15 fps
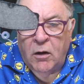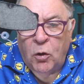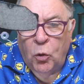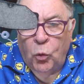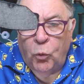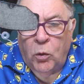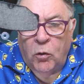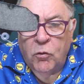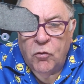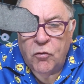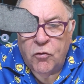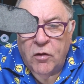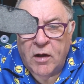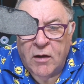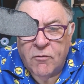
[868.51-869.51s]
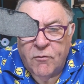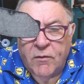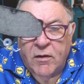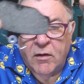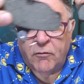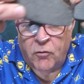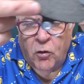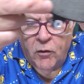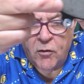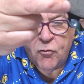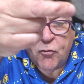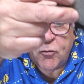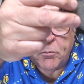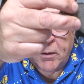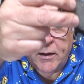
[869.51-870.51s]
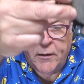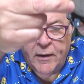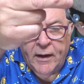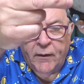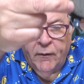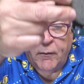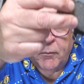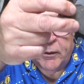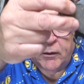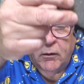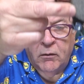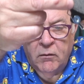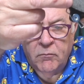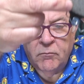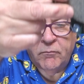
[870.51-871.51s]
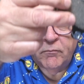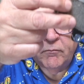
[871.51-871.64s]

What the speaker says: old ones have got this split down the middle.